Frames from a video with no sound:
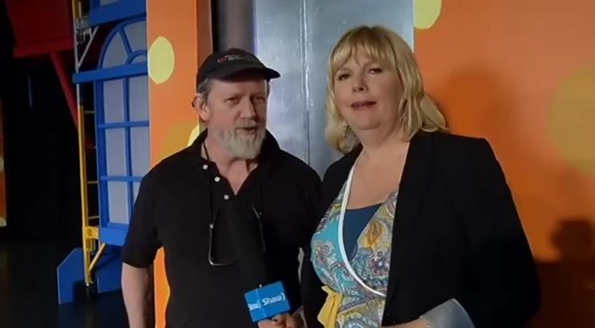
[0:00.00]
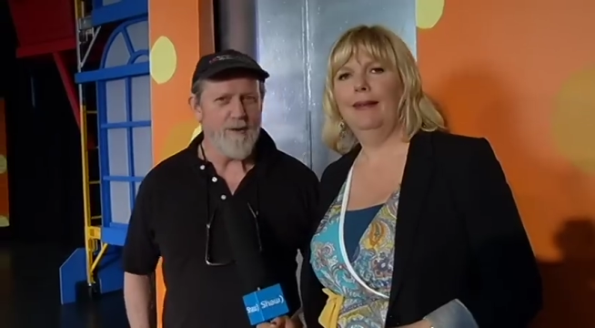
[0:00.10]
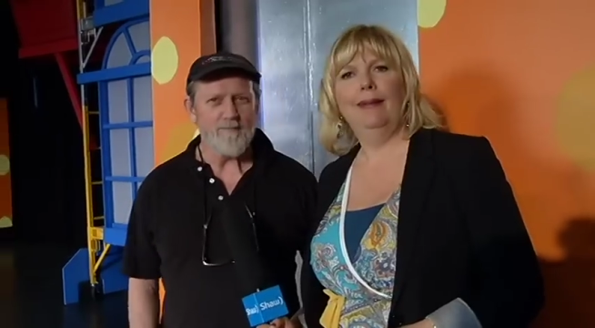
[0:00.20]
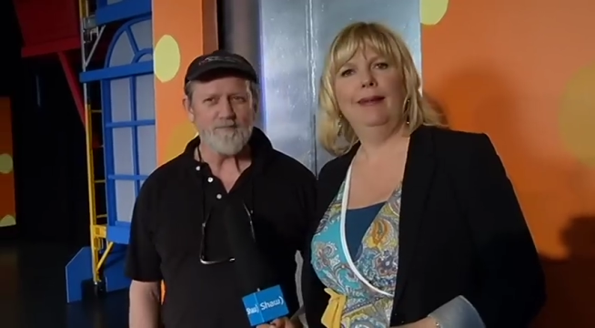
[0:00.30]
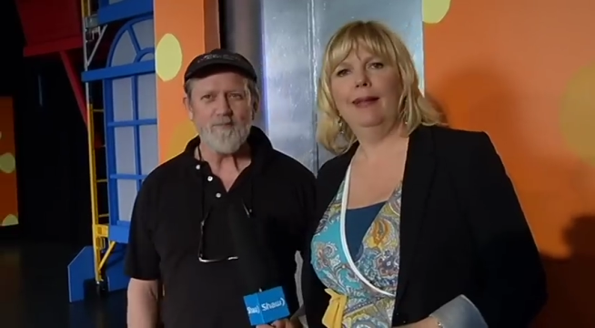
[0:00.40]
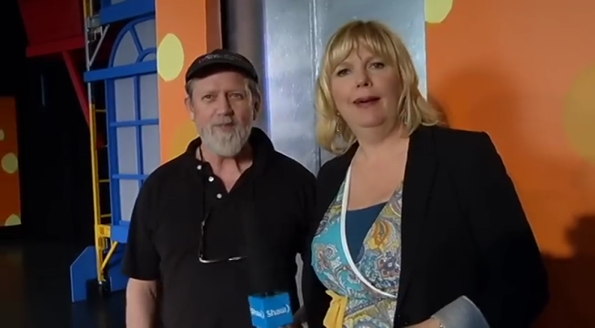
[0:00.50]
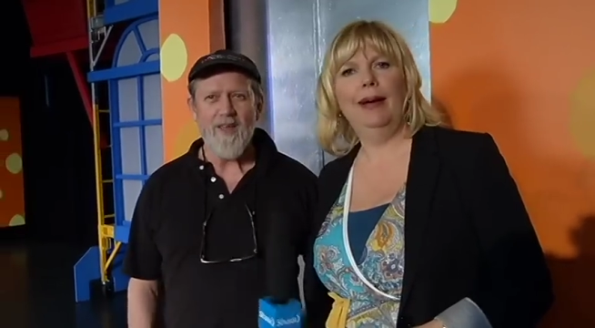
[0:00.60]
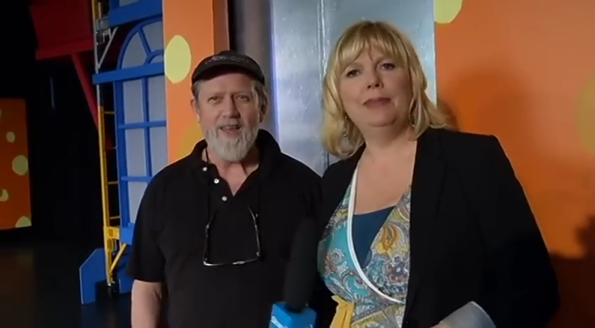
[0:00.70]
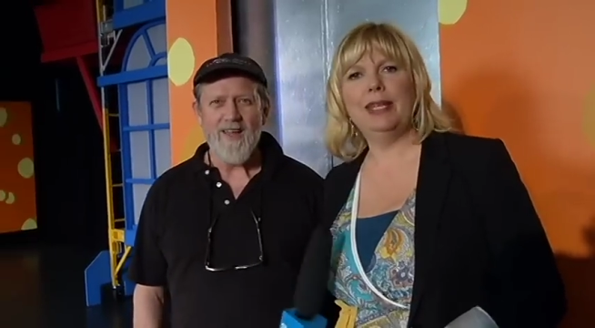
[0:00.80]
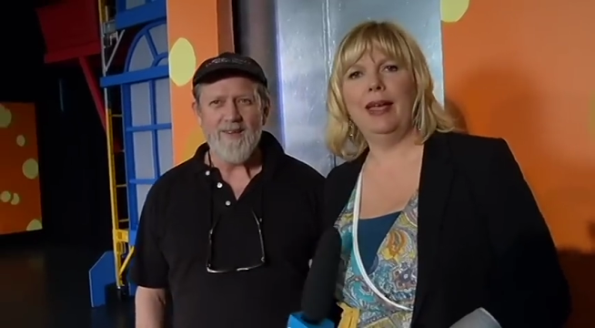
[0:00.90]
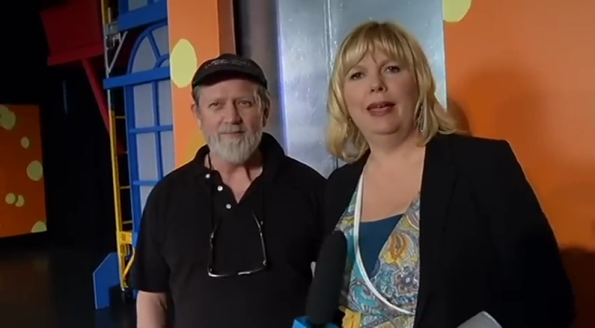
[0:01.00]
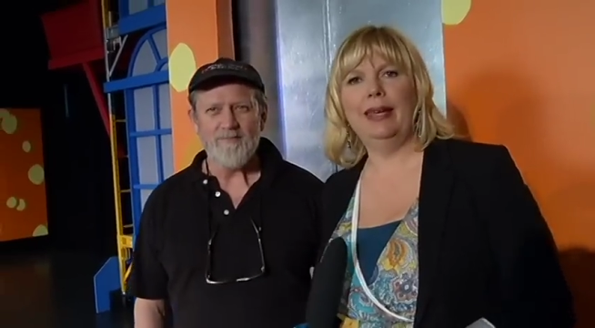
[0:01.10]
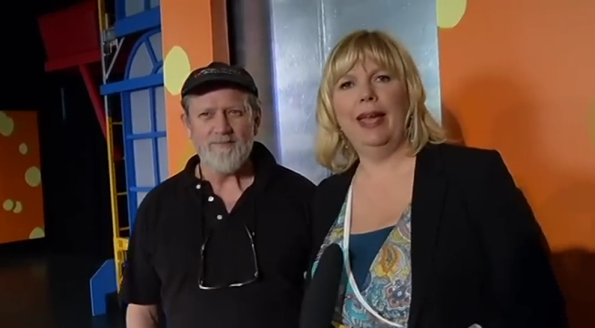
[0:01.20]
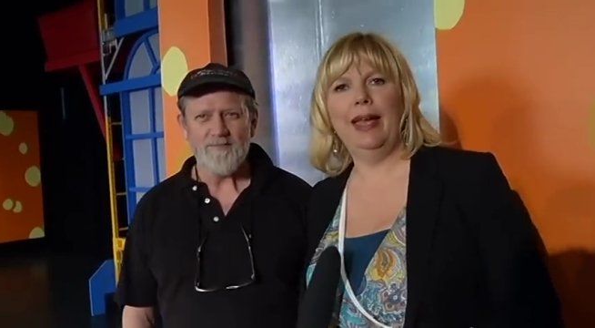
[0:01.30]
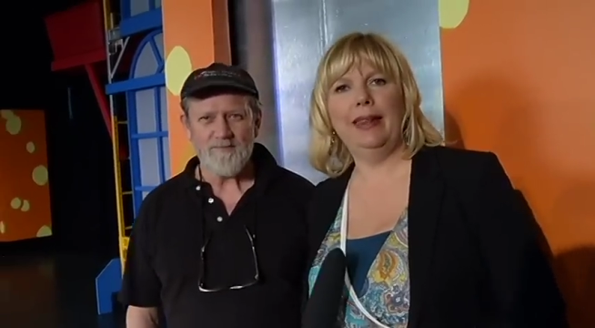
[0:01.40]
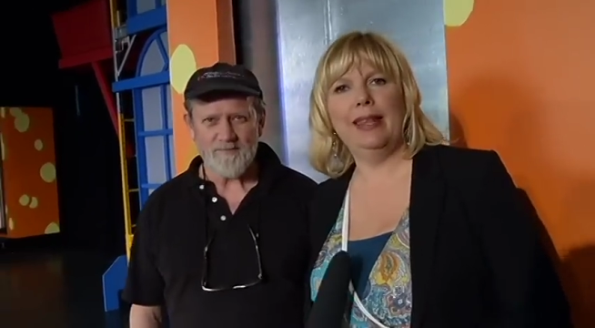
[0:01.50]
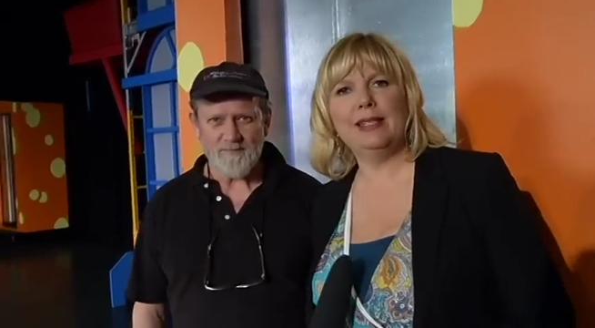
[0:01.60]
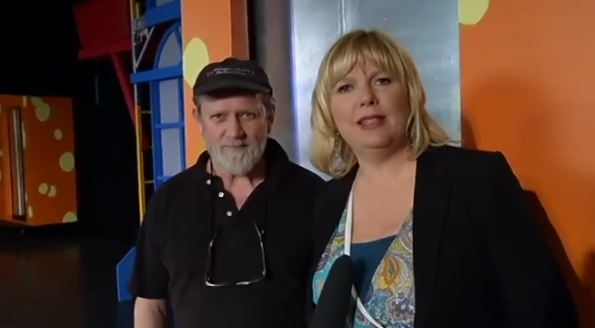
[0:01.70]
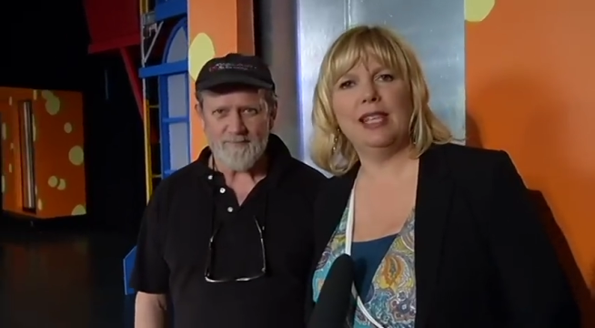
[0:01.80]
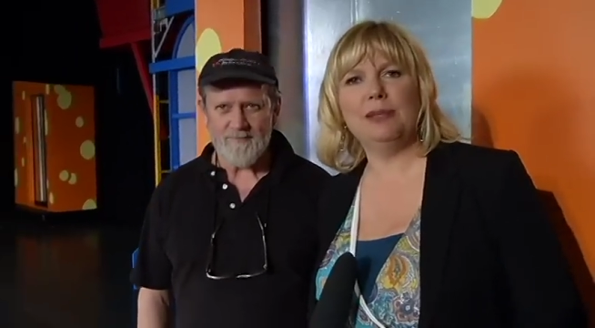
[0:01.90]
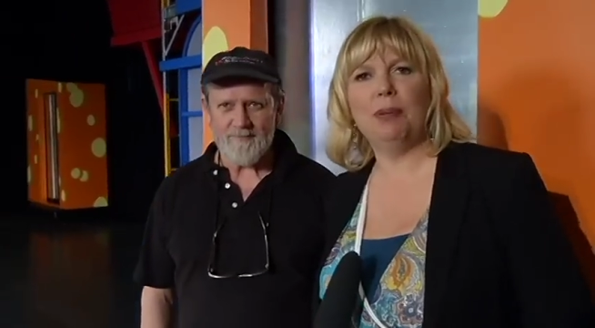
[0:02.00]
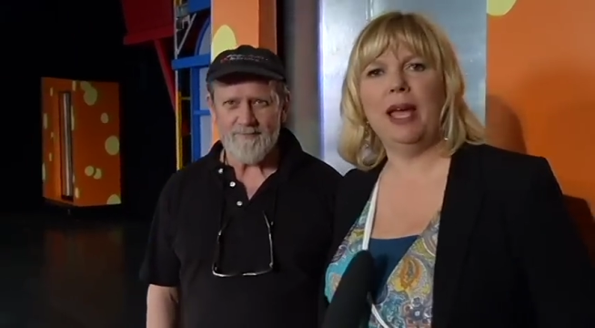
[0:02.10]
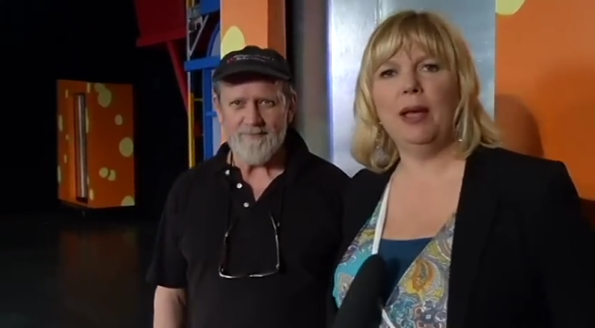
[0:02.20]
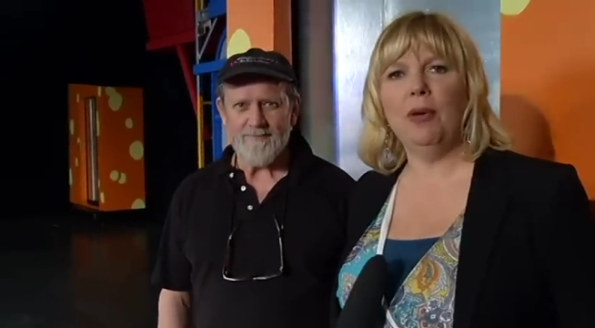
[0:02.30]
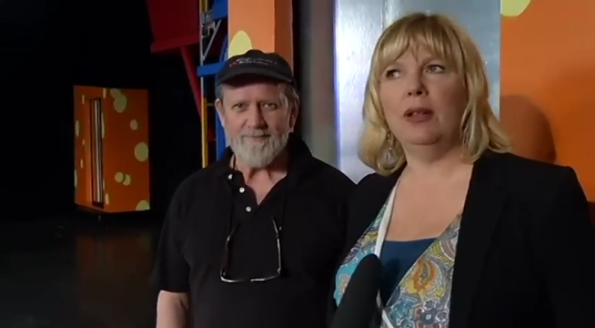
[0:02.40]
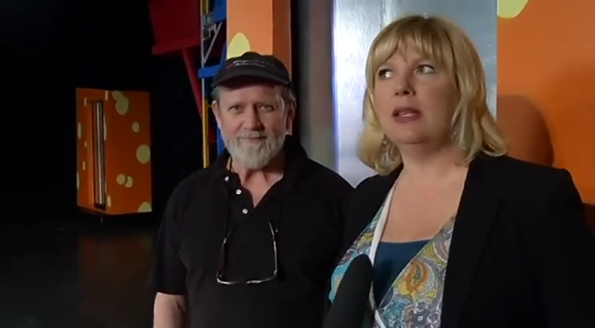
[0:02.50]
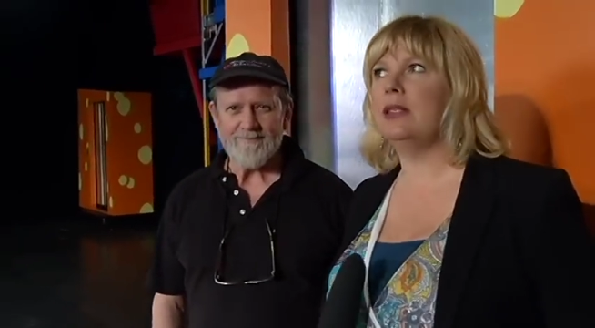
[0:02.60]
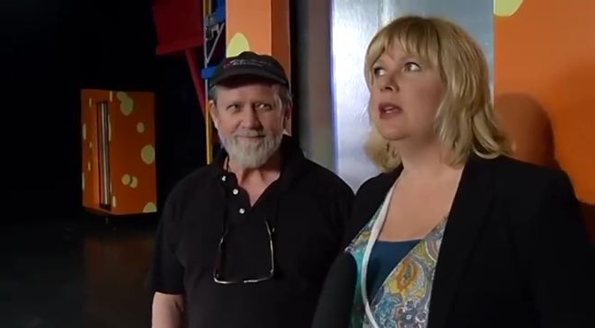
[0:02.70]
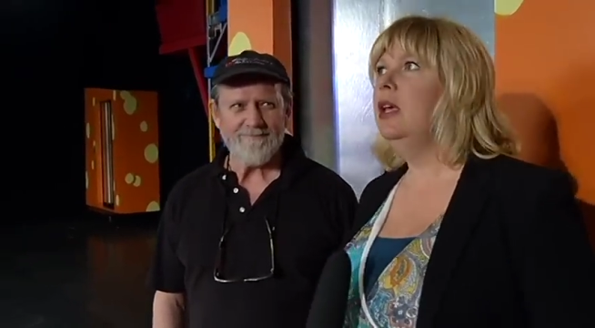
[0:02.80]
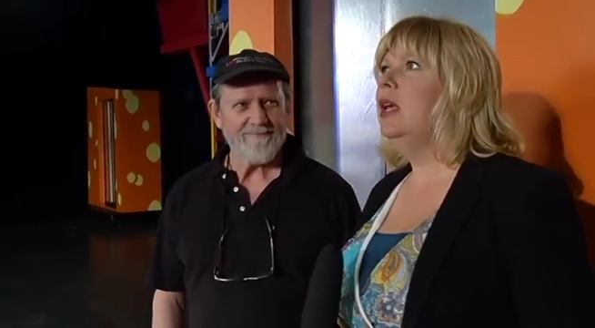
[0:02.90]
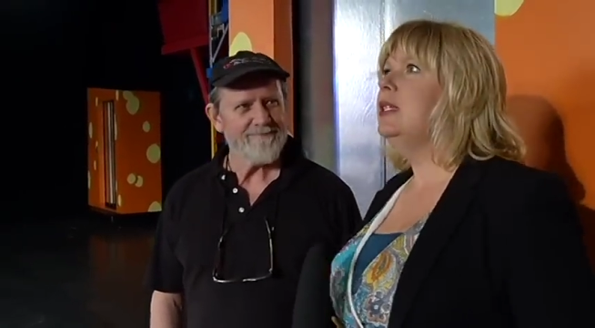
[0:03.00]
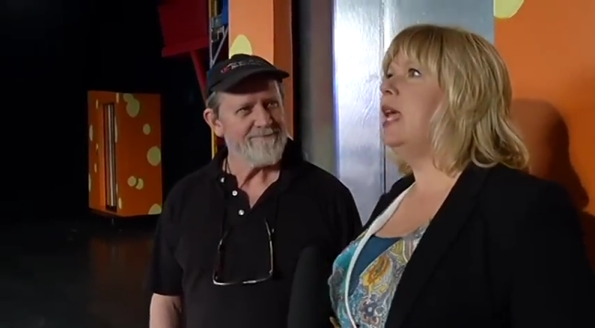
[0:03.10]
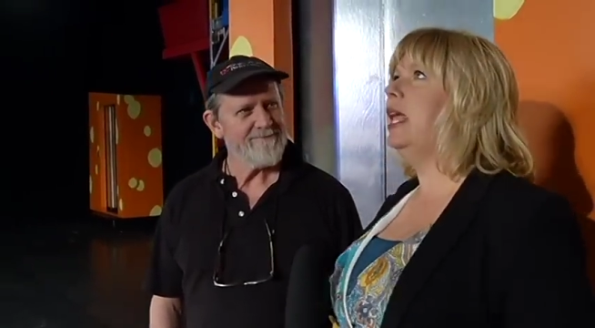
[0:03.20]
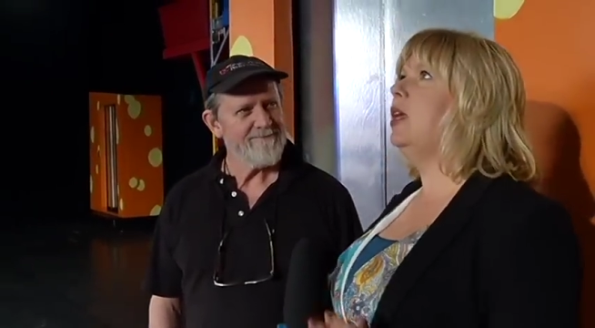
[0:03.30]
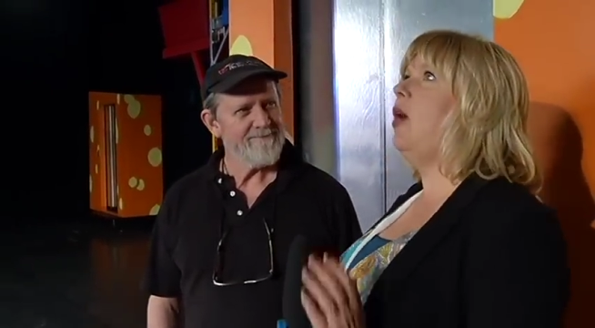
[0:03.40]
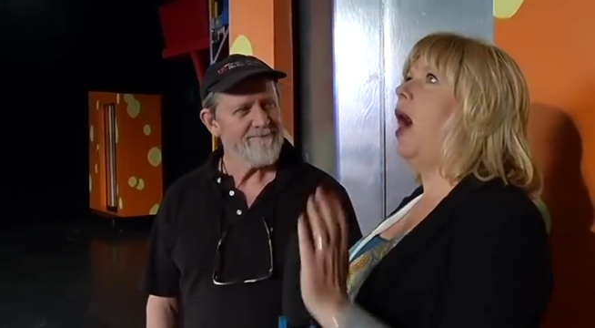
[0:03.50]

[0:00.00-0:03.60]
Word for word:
Speaker 1: fun. Oh, I'm telling you, this play will just take you